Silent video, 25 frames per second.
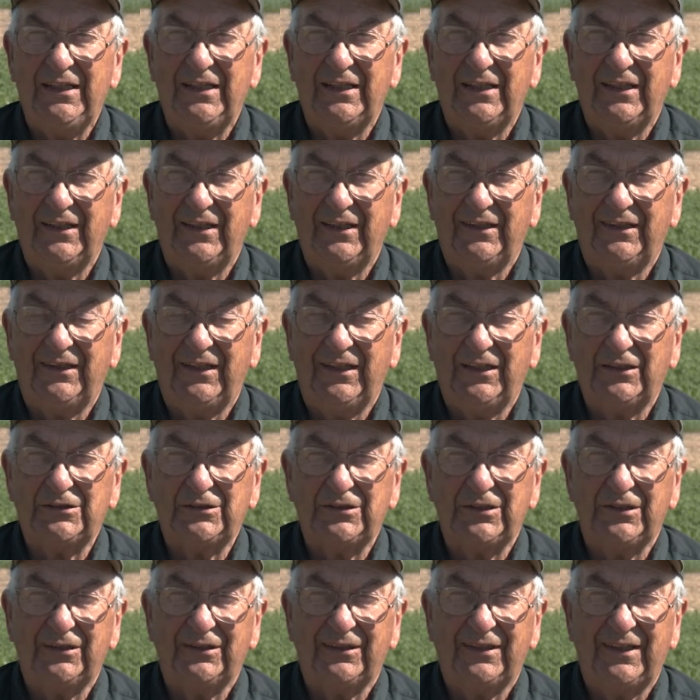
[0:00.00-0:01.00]
In
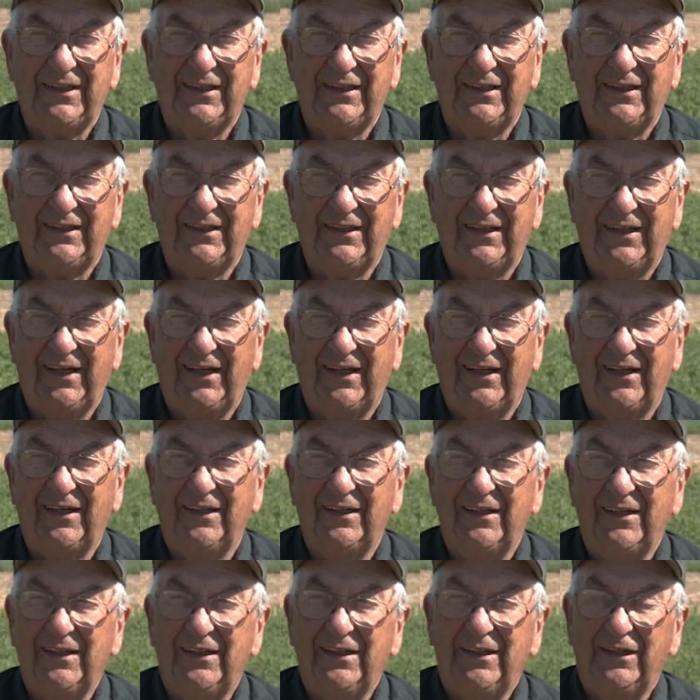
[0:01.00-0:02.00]
addition, can uh,
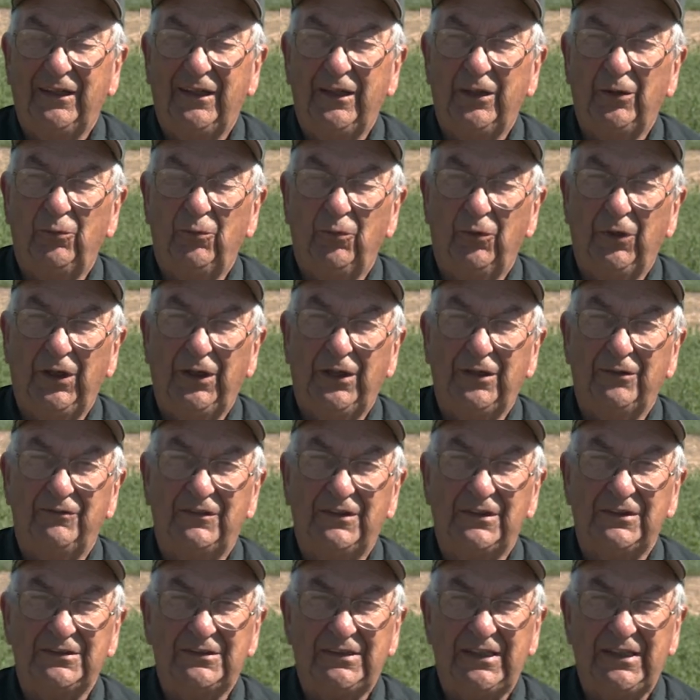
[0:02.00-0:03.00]
get rid of
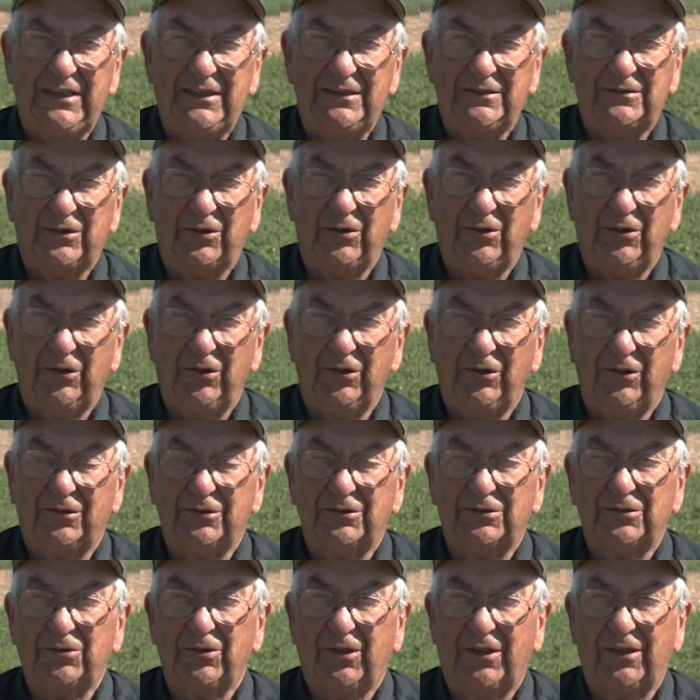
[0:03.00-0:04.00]
diseased kernels,
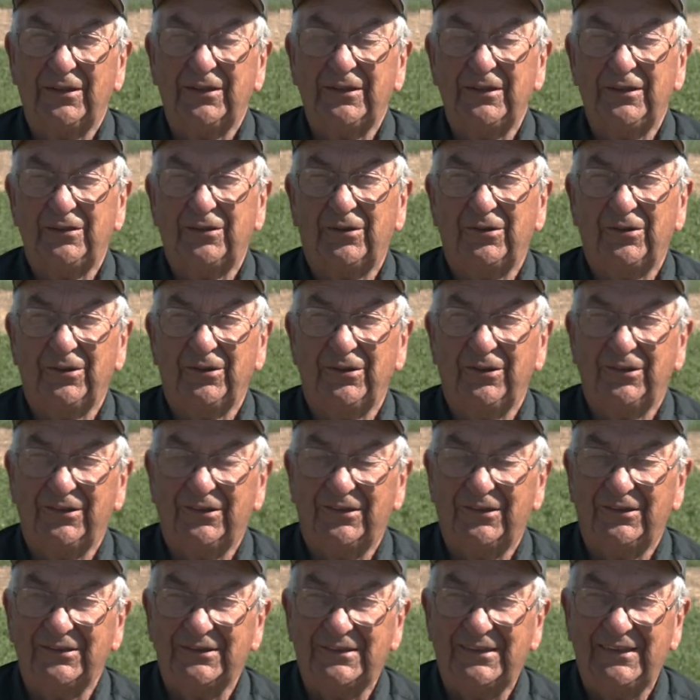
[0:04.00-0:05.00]
shrunken
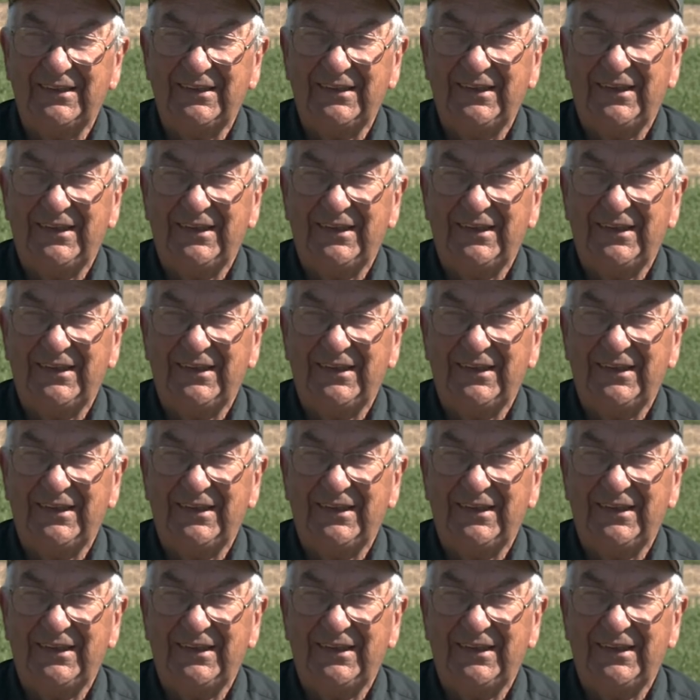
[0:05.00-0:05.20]
kernels,